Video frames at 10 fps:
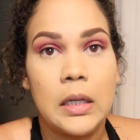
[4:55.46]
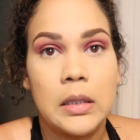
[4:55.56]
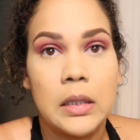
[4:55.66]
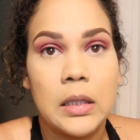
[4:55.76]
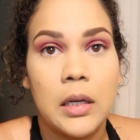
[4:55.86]
I
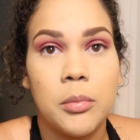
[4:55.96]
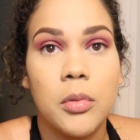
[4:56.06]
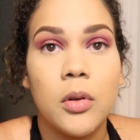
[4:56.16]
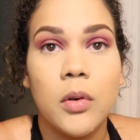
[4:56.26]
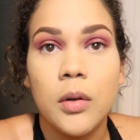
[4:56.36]
think I
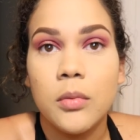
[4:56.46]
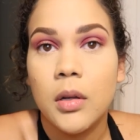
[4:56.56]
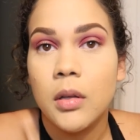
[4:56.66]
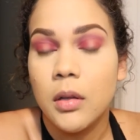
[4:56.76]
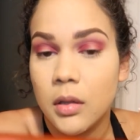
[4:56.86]
blow up
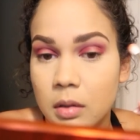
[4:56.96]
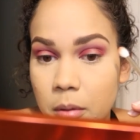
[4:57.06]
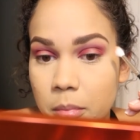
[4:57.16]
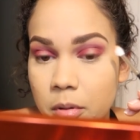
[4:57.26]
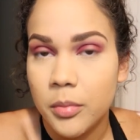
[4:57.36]
a lot.
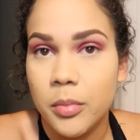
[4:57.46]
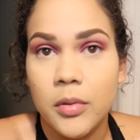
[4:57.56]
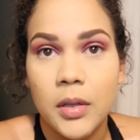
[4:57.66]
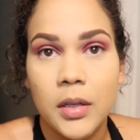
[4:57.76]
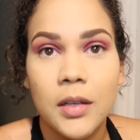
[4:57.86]
That
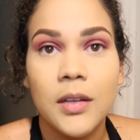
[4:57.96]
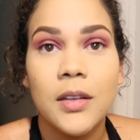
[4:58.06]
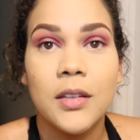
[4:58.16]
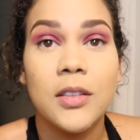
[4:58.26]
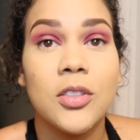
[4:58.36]
purple, like,
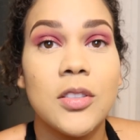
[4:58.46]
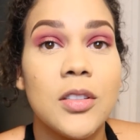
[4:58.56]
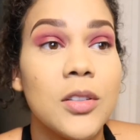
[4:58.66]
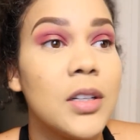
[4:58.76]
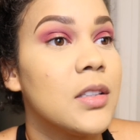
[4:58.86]

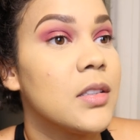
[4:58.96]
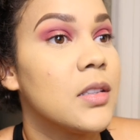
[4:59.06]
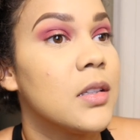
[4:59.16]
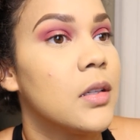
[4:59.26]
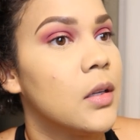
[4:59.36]
doesn't look as
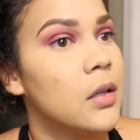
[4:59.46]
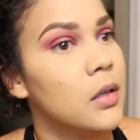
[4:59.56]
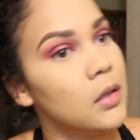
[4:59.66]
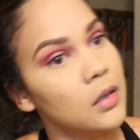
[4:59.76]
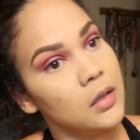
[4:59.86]

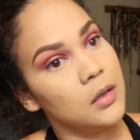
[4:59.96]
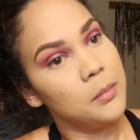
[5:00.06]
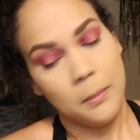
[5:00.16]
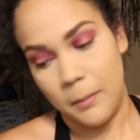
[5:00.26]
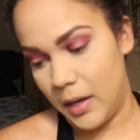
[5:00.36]

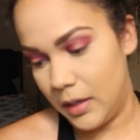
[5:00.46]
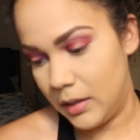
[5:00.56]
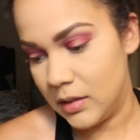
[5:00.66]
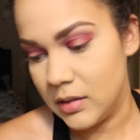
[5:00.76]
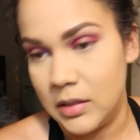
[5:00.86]

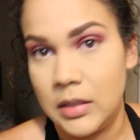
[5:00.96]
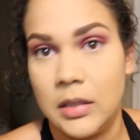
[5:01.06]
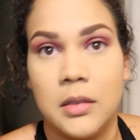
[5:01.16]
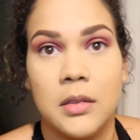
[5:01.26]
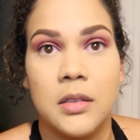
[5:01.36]
mine. Let's
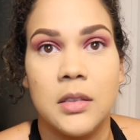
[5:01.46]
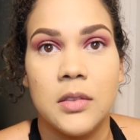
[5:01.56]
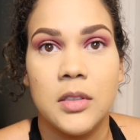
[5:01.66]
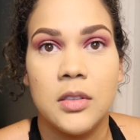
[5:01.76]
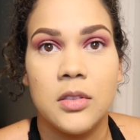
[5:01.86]
see
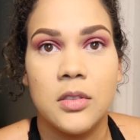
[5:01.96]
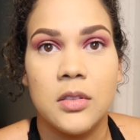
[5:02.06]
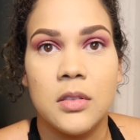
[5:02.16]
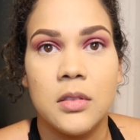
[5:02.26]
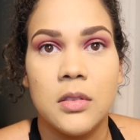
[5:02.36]
if this
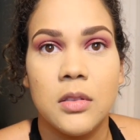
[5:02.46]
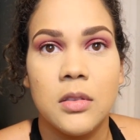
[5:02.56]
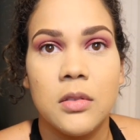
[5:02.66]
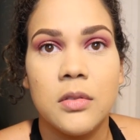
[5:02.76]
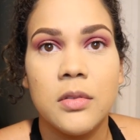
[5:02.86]
doesn't
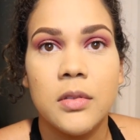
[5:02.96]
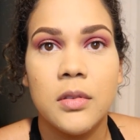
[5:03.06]
turn off.